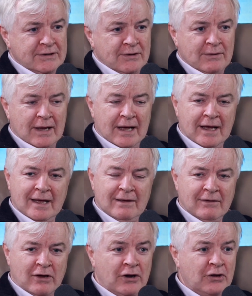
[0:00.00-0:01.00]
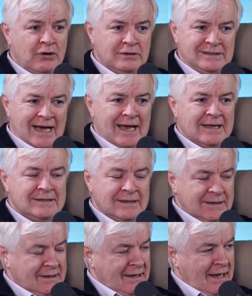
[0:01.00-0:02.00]
You know, uh, yeah, got a good thin. diet.
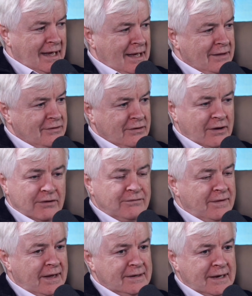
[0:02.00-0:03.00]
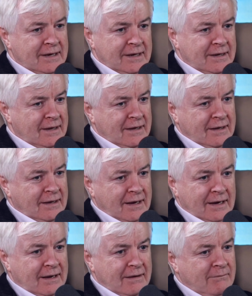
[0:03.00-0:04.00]
Yeah. Uh, they're not fed any uh,
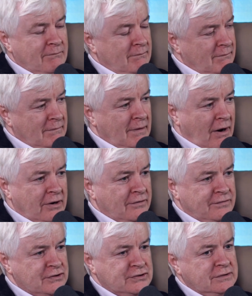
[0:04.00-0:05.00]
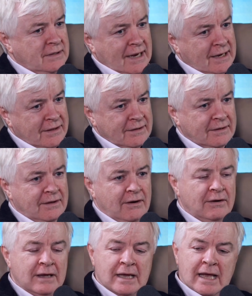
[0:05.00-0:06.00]
any artificial anything
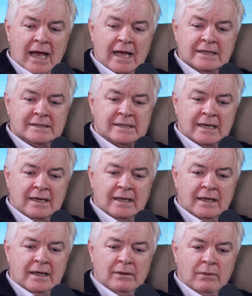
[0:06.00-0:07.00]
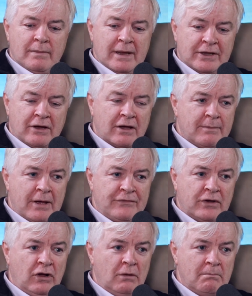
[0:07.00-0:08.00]
there, and. Uh, we made a
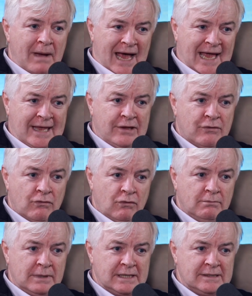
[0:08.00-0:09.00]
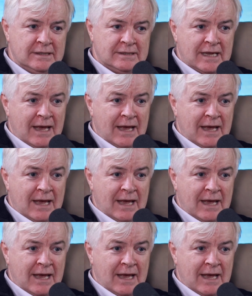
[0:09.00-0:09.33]
documentary called "Mine Your Own Business."